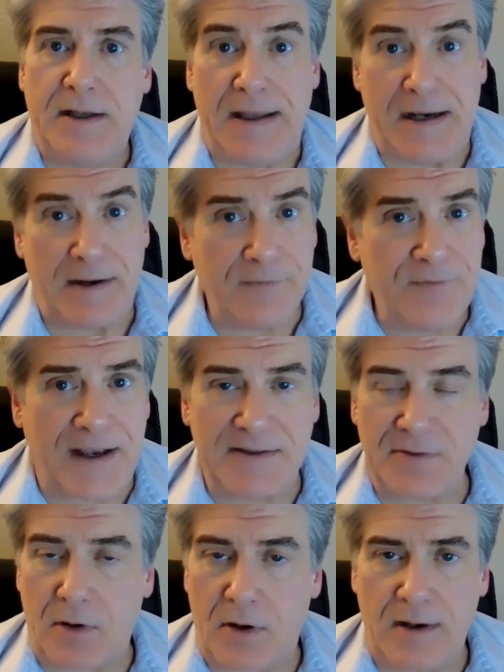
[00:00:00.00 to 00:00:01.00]
And it
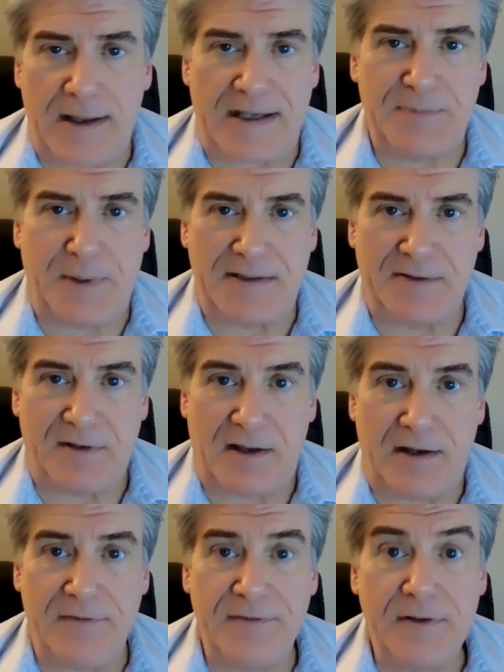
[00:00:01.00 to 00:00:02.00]
affects all aspects of
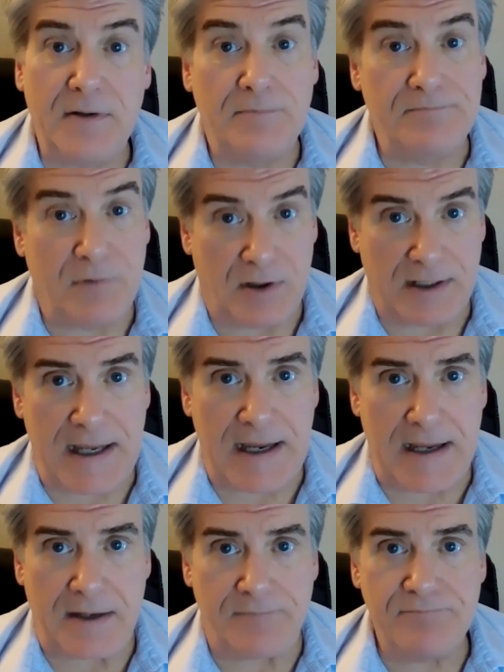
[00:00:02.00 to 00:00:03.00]
life, or it
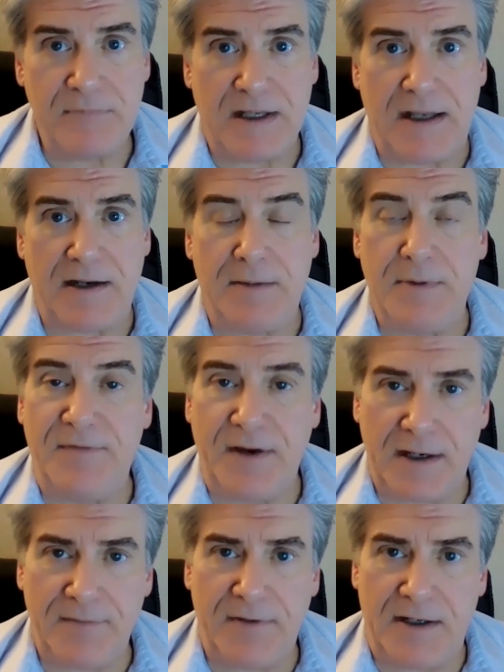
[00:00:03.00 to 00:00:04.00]
can, and it can be
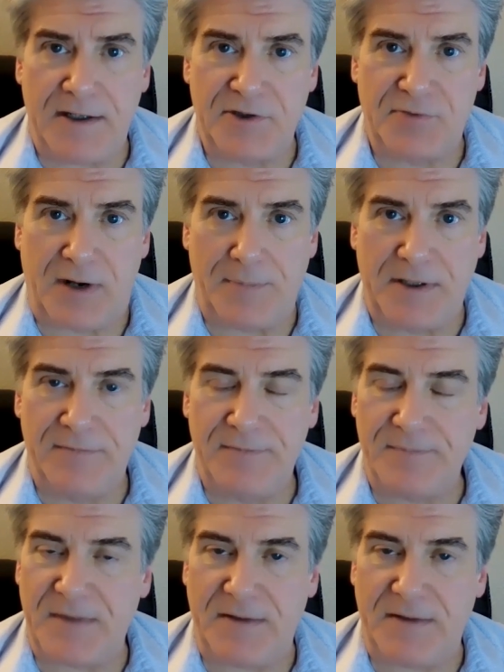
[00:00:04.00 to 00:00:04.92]
very, very disruptive.